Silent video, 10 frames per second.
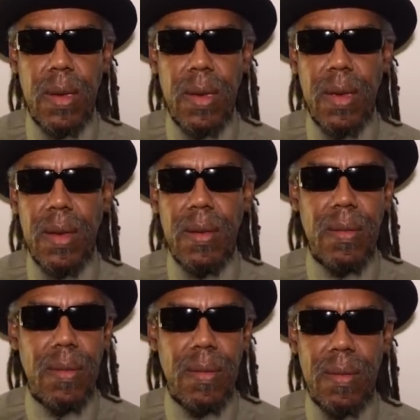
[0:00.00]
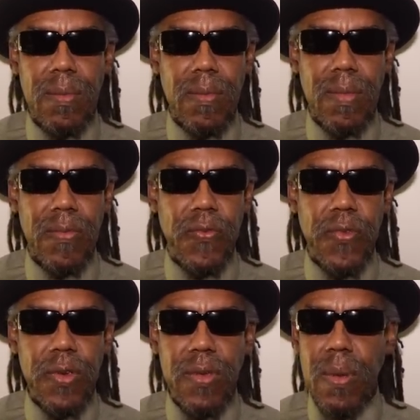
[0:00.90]
And
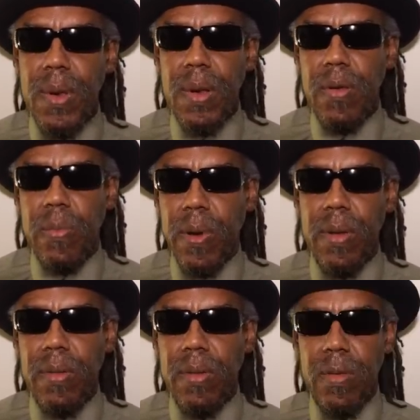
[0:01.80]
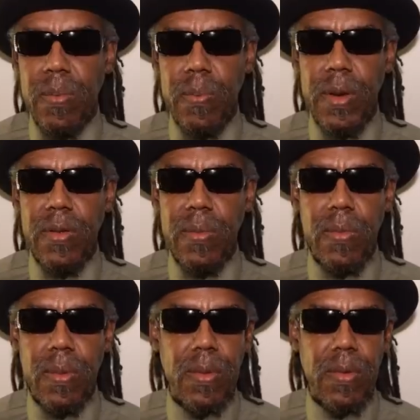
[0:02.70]
for some of these brothers to be
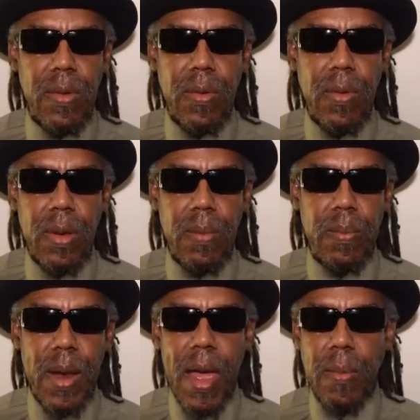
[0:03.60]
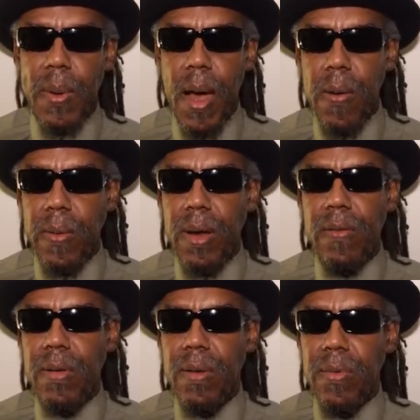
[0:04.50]
so uh, black power,
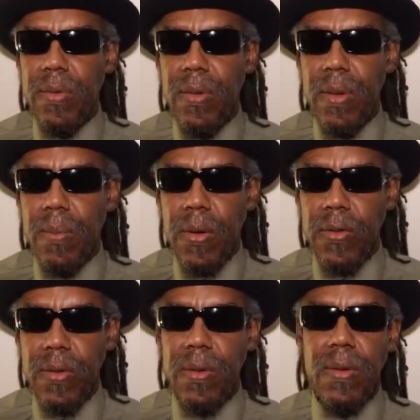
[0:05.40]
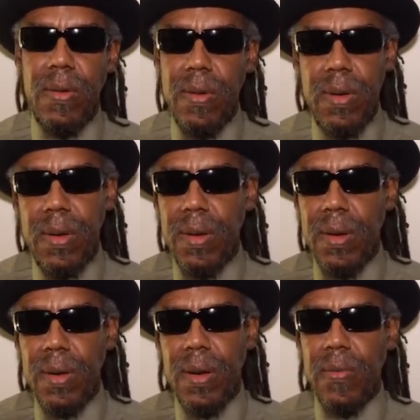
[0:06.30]
whatever, they were so emotionally,
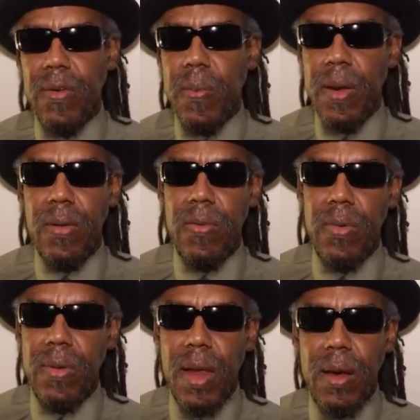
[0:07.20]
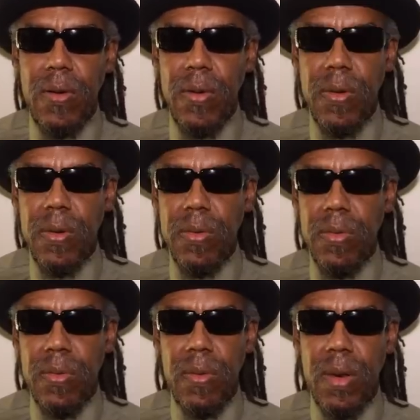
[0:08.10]
their responses was like
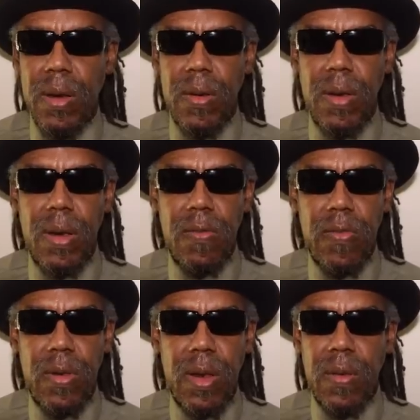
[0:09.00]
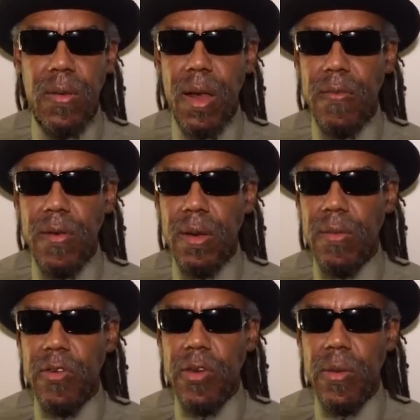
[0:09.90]
girls. They couldn't even, they don't have a
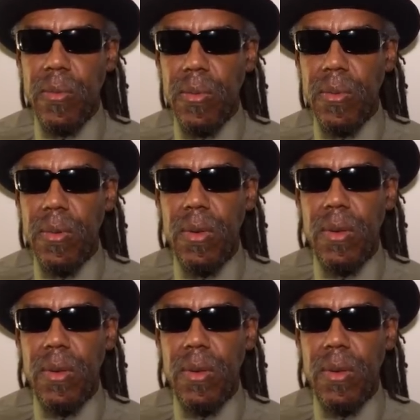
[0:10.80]
general